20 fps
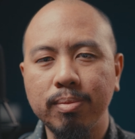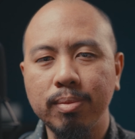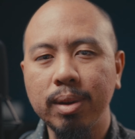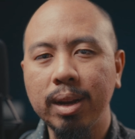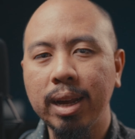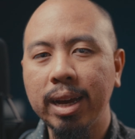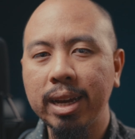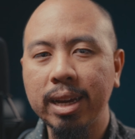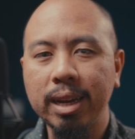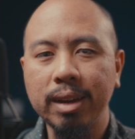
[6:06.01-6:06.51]

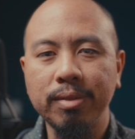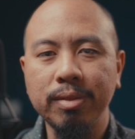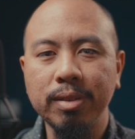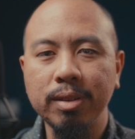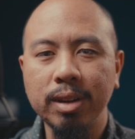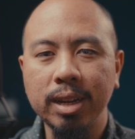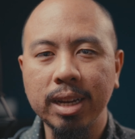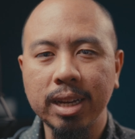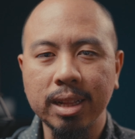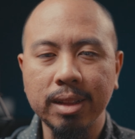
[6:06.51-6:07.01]
Like if
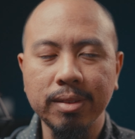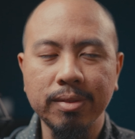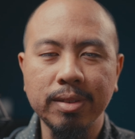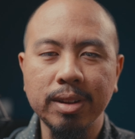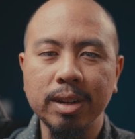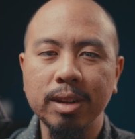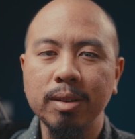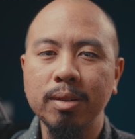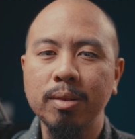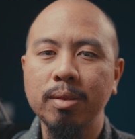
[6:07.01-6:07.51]
you like the
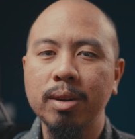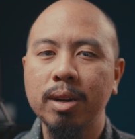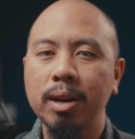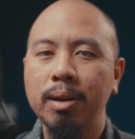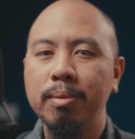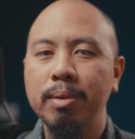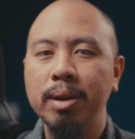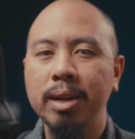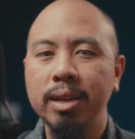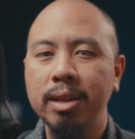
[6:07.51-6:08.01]
video,
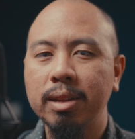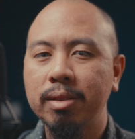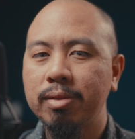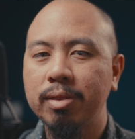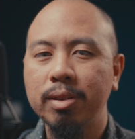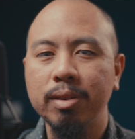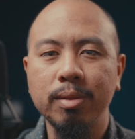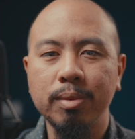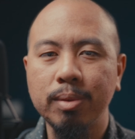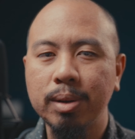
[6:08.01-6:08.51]
comment if
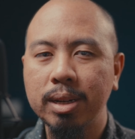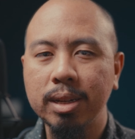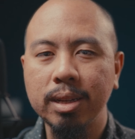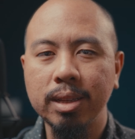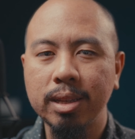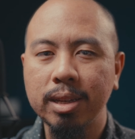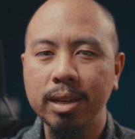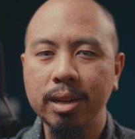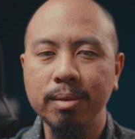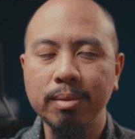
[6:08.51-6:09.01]
you want to
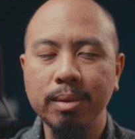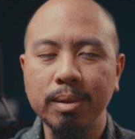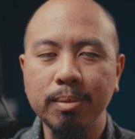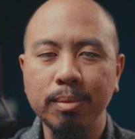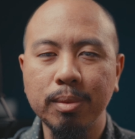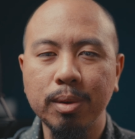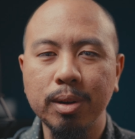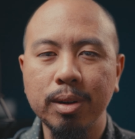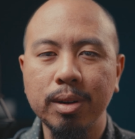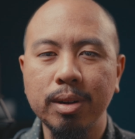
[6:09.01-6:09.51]
tell me
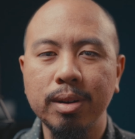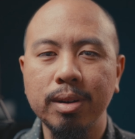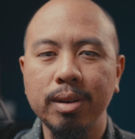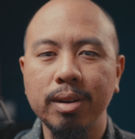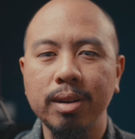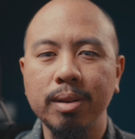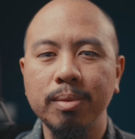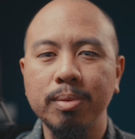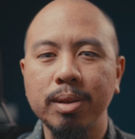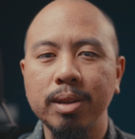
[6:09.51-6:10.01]
more
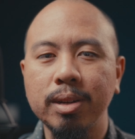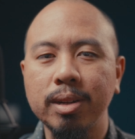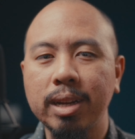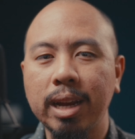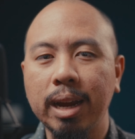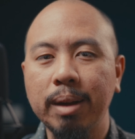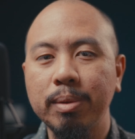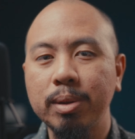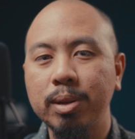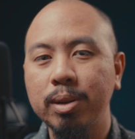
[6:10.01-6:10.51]
absurd
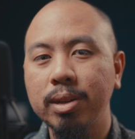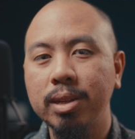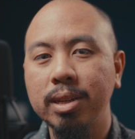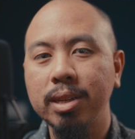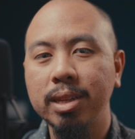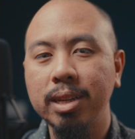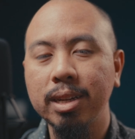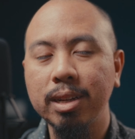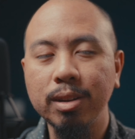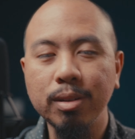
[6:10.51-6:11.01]
camera
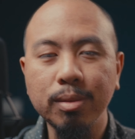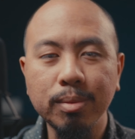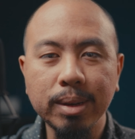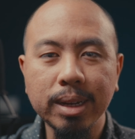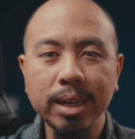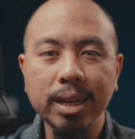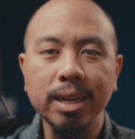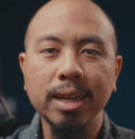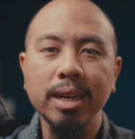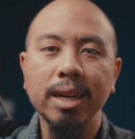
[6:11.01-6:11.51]
choices that you
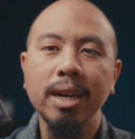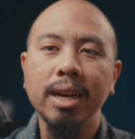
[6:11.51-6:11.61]
make